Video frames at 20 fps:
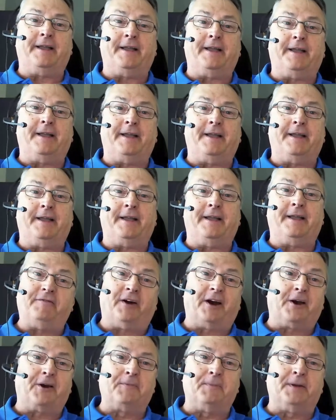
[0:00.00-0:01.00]
in different
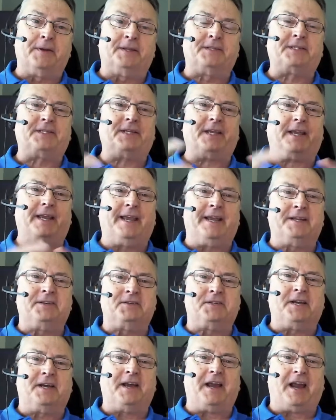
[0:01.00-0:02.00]
environments,
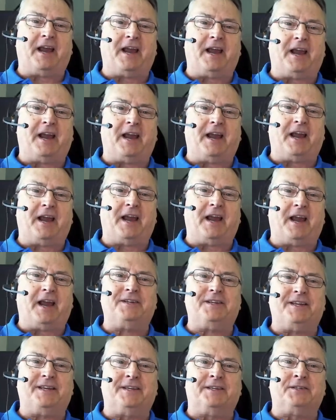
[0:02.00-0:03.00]
and everyone
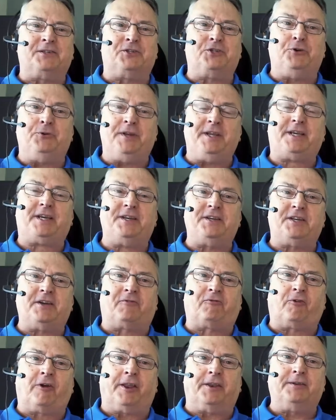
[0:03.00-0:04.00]
is unique and
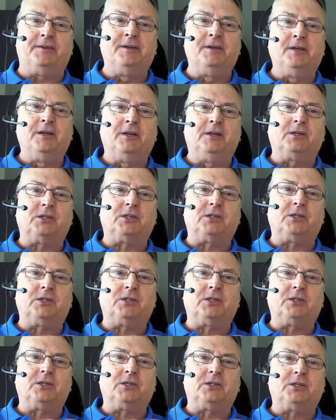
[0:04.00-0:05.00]
different.
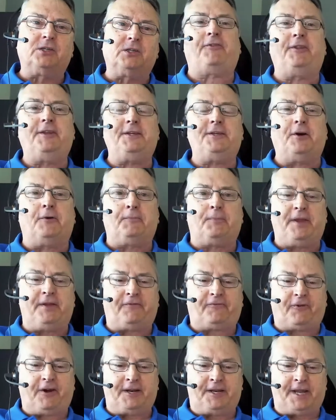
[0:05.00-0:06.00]
So definitely don't be
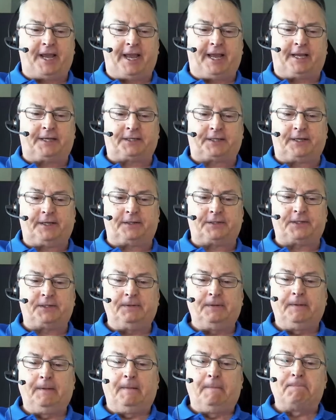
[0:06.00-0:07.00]
afraid to ask us.
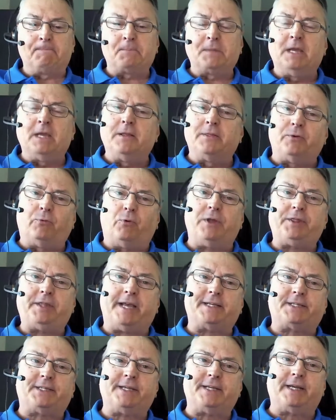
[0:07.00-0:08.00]
The one
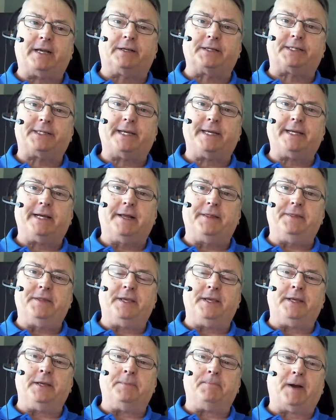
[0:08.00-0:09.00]
last thing I'll say on
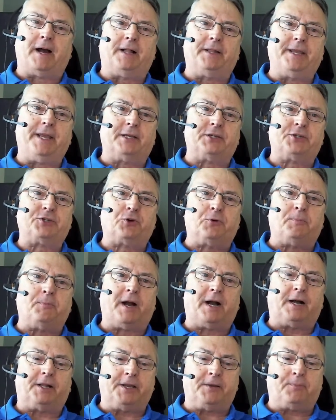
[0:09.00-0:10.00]
the polyester,
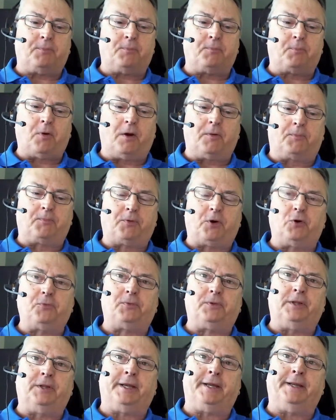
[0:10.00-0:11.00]

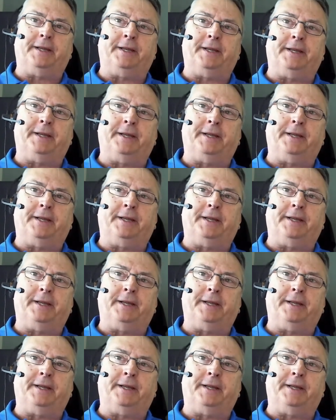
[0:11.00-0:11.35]
polypropylene